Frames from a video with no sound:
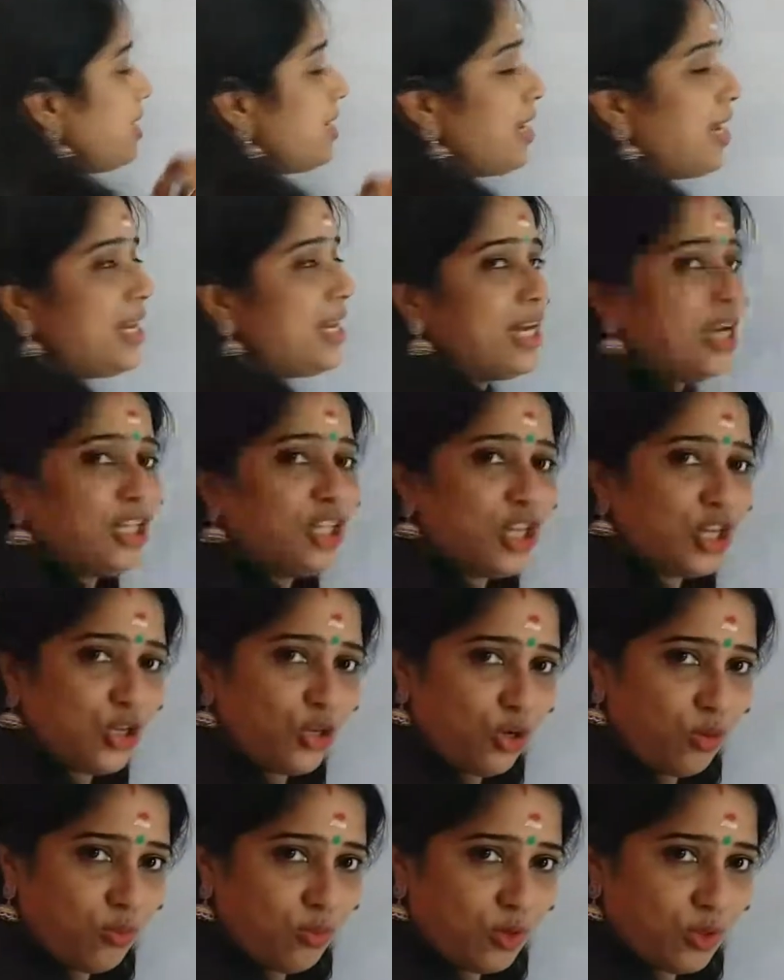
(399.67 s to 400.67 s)
in another
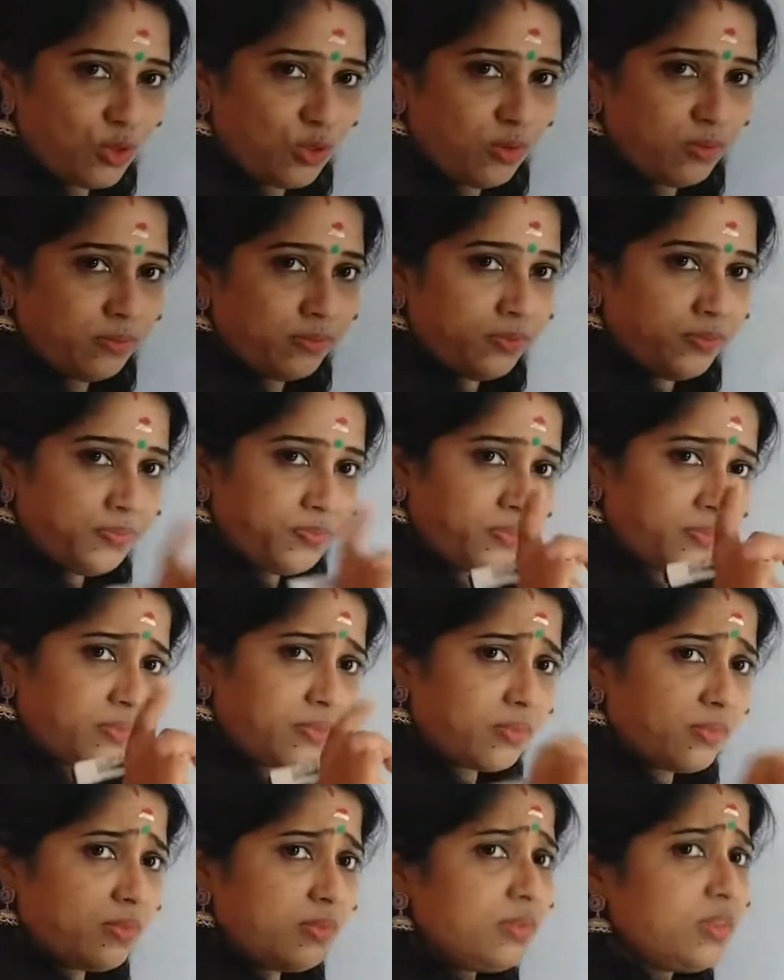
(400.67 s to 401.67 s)
chromosome.
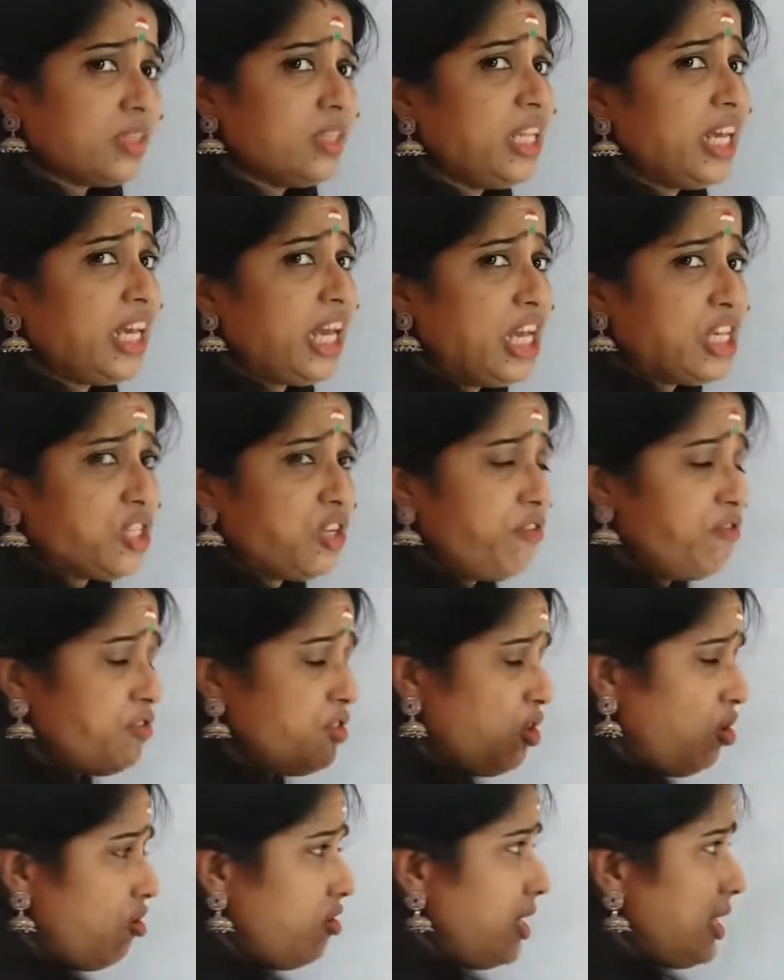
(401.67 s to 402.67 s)
In the case of
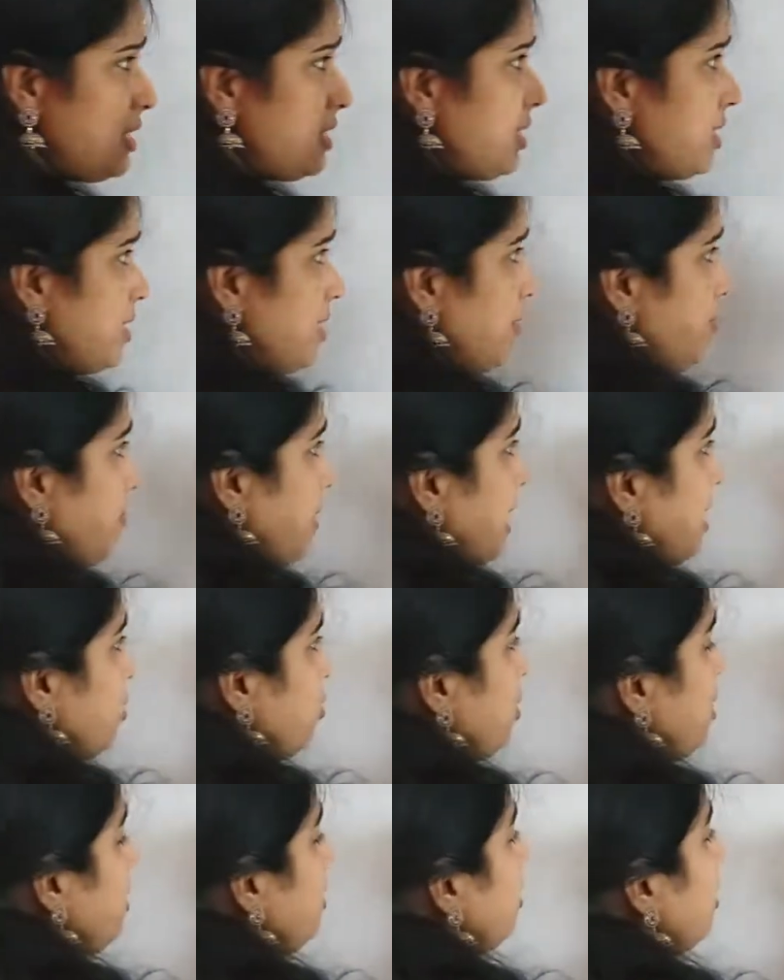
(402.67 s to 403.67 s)
tallness, just
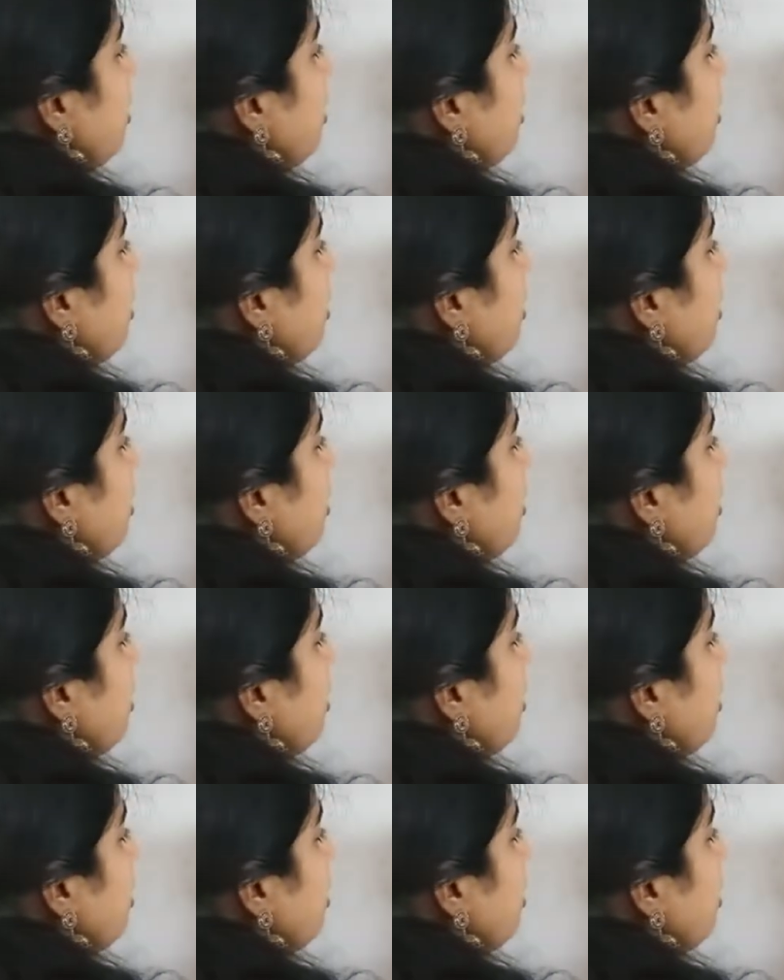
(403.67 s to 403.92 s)
imagine,